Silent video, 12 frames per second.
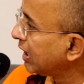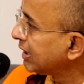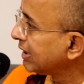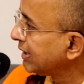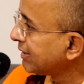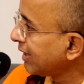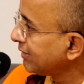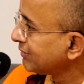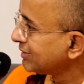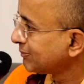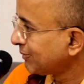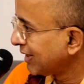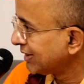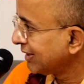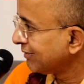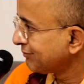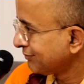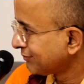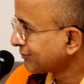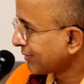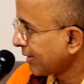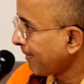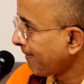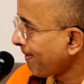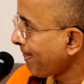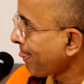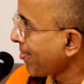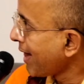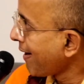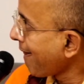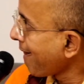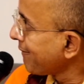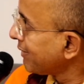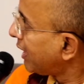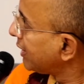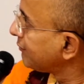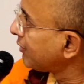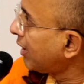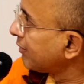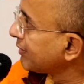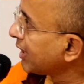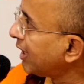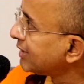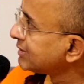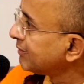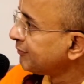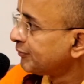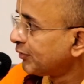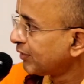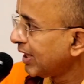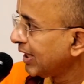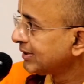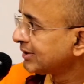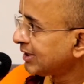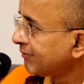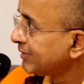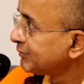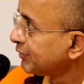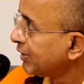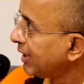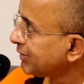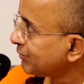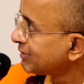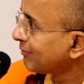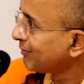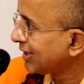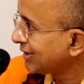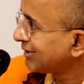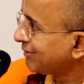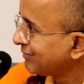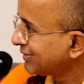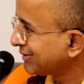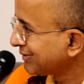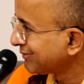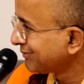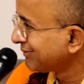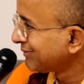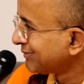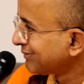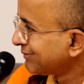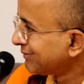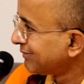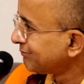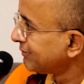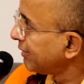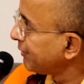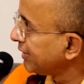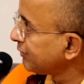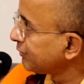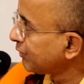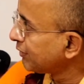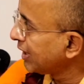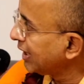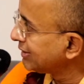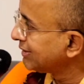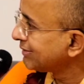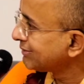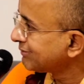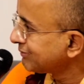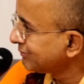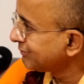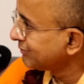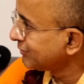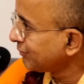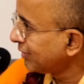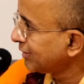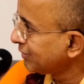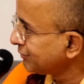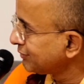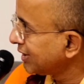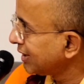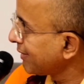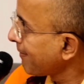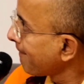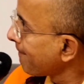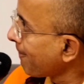politely try to inspire them. Or we can ask them, if you don't like this service, would you like to do some other service? Maybe you don't like this, you want to do that.